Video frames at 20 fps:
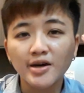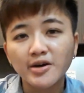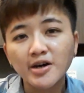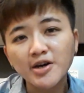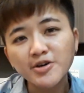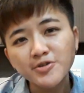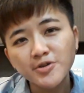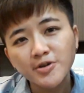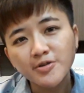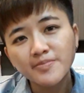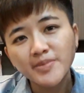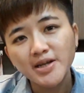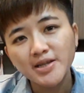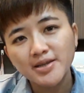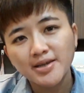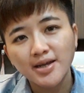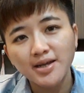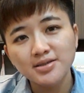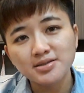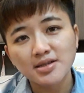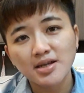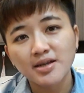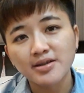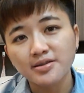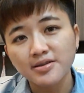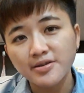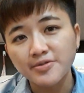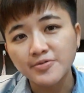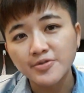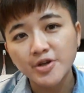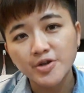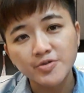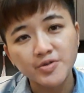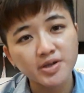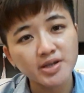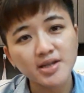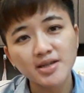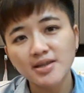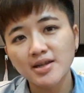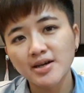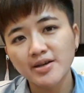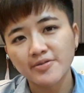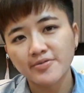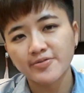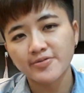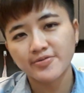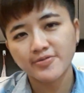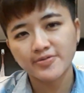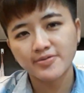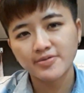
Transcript: Now, how do you backtest as if you're trading live?